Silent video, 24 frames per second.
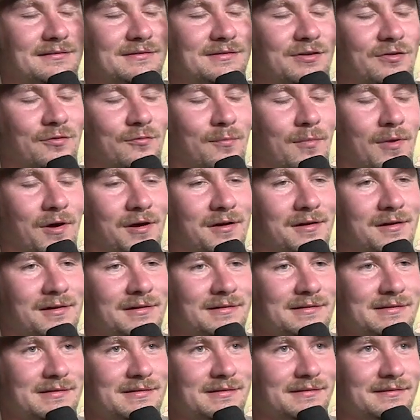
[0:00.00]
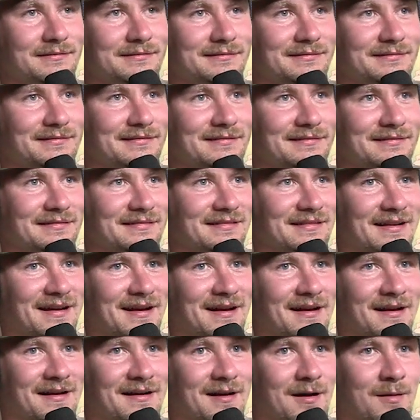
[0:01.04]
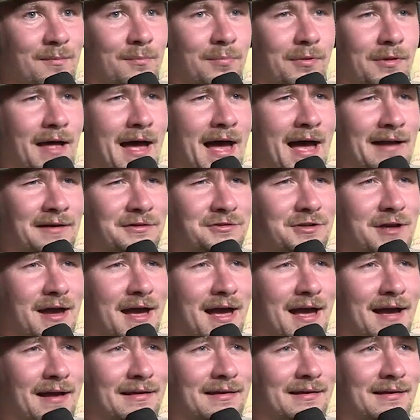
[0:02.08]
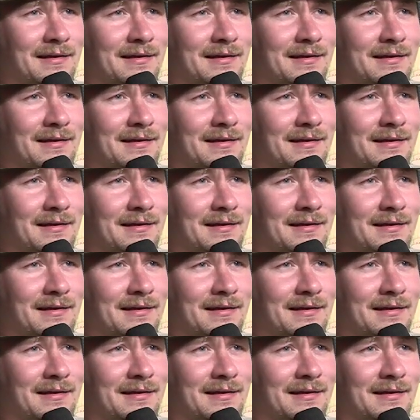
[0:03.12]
2 mergs, a blackjack,